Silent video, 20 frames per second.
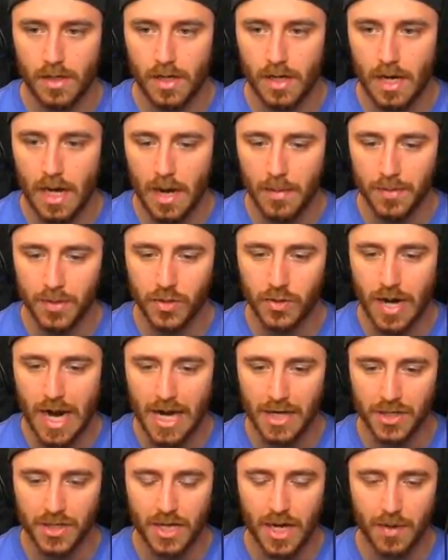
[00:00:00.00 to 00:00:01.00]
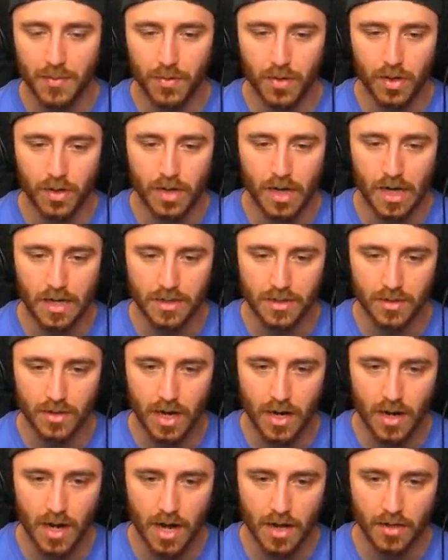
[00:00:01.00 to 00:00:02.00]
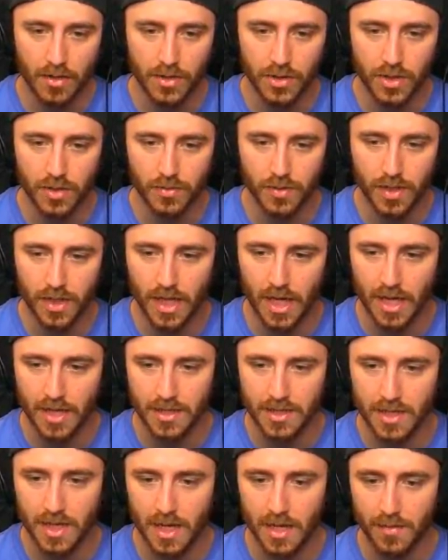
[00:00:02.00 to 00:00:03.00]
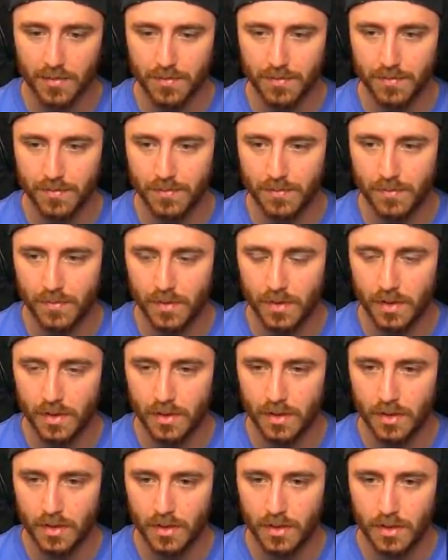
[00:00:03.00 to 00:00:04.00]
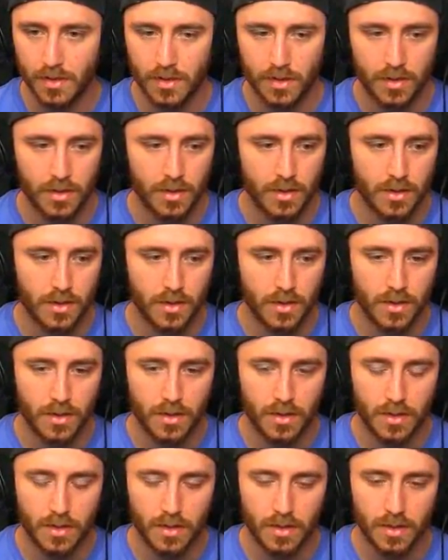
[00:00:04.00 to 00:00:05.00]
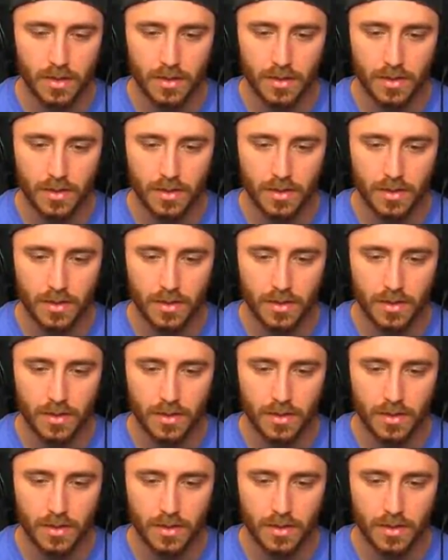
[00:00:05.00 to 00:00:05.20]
I'm a trash sniper on console. I, I legitimately can't snipe. Bro, I, this guy was rushing me, so I go,